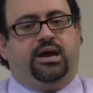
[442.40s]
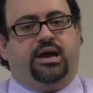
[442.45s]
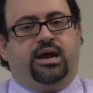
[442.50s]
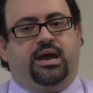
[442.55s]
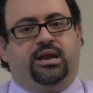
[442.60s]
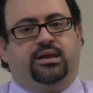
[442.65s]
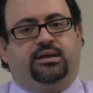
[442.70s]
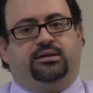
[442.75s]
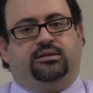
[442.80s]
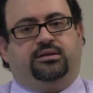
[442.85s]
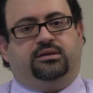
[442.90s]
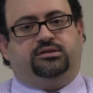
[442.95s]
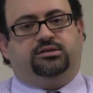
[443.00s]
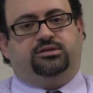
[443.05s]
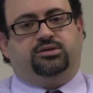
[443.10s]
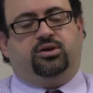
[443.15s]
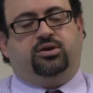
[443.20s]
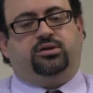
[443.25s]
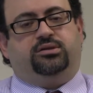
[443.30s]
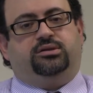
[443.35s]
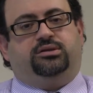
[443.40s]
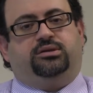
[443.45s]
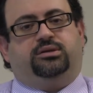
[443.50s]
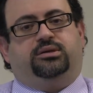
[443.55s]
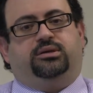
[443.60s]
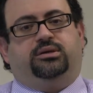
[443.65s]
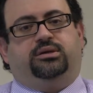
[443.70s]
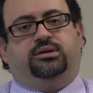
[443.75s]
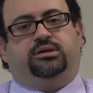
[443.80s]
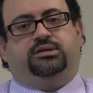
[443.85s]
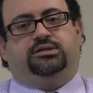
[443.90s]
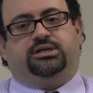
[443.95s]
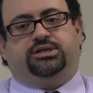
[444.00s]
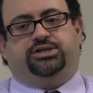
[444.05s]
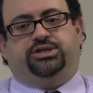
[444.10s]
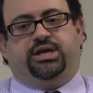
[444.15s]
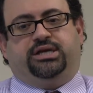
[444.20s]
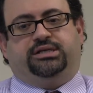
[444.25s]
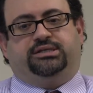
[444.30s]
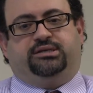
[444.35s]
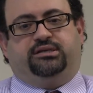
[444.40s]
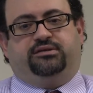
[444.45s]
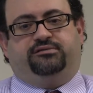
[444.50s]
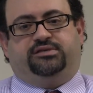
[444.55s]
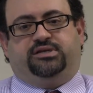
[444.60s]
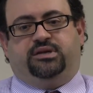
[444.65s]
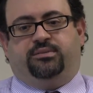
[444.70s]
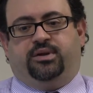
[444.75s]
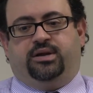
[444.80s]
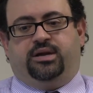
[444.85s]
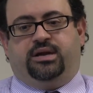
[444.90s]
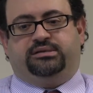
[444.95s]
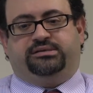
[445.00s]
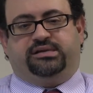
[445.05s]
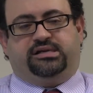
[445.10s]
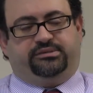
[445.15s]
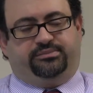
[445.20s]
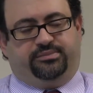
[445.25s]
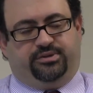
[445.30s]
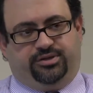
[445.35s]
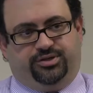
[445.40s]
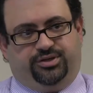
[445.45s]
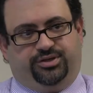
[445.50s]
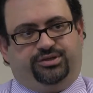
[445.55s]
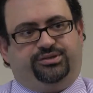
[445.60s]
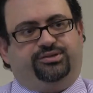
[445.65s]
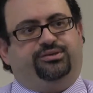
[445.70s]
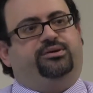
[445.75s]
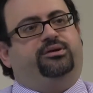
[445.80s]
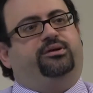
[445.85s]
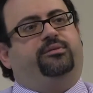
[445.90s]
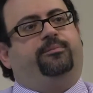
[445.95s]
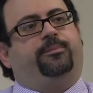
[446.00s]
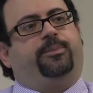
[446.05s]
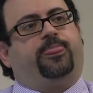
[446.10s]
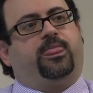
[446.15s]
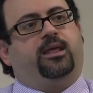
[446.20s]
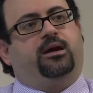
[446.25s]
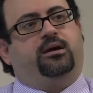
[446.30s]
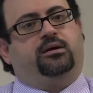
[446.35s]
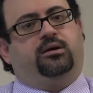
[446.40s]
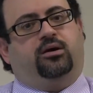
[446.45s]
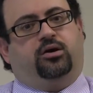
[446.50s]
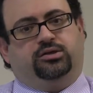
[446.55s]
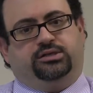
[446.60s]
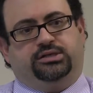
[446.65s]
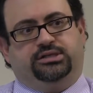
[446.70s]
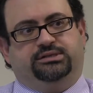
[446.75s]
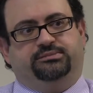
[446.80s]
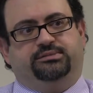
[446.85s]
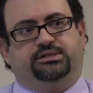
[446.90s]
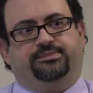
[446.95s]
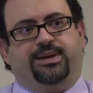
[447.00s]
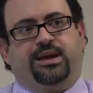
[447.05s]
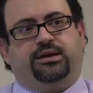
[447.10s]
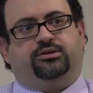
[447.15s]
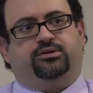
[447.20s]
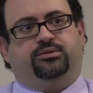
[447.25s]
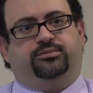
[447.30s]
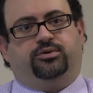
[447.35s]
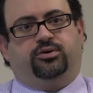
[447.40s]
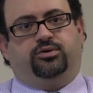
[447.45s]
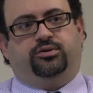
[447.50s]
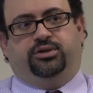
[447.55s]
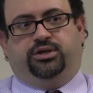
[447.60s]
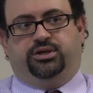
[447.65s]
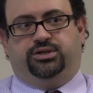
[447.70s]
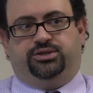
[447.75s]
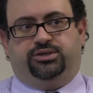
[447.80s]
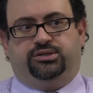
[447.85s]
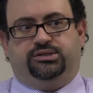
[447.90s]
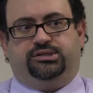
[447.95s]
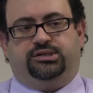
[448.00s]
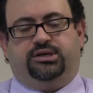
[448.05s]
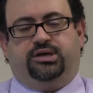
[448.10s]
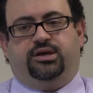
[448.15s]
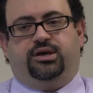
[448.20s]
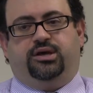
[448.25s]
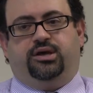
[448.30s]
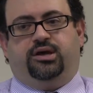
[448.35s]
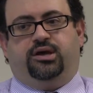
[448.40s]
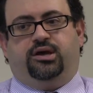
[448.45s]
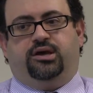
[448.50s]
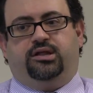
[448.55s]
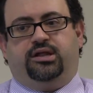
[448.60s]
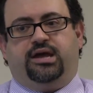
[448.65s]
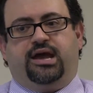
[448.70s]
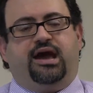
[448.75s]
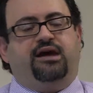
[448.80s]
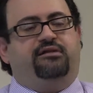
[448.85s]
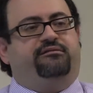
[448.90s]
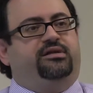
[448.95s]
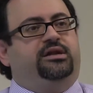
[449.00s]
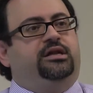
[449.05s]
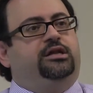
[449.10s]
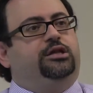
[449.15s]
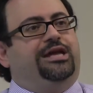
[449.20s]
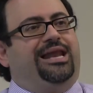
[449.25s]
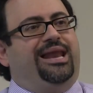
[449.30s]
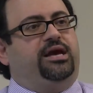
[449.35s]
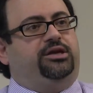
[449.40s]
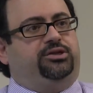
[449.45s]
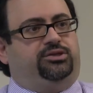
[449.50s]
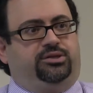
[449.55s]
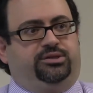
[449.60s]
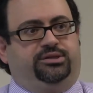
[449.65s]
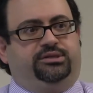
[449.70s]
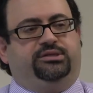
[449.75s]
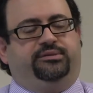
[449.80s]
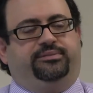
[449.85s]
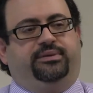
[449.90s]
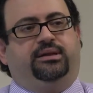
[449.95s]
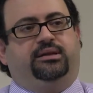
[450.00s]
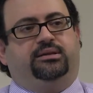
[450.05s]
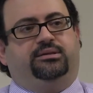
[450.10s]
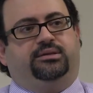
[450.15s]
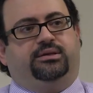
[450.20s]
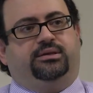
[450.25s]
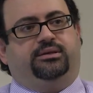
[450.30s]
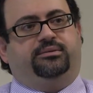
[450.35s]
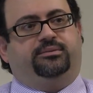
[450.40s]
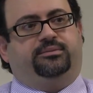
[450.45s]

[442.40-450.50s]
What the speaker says: And it does not suggest that if someone has Asperger's or autism spectrum conditions, they have an intellectual disability.